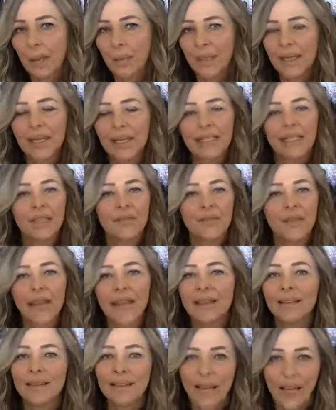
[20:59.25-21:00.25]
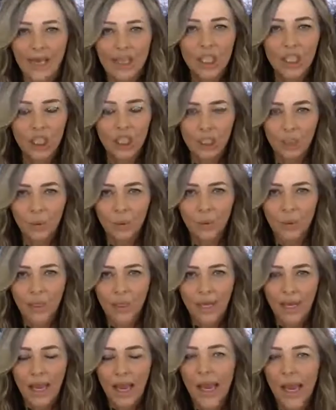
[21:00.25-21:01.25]
because if they like you
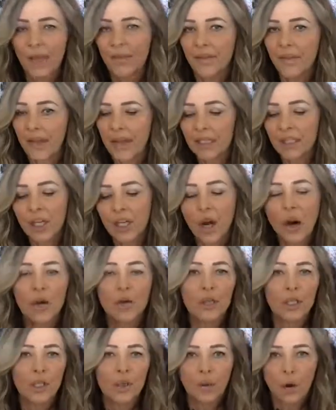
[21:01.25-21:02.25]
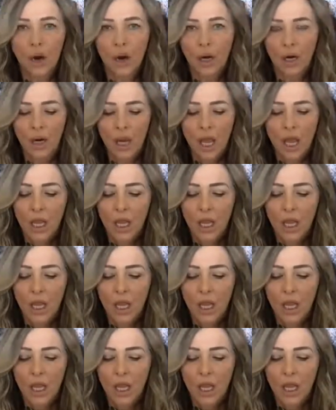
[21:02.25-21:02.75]
and they know you are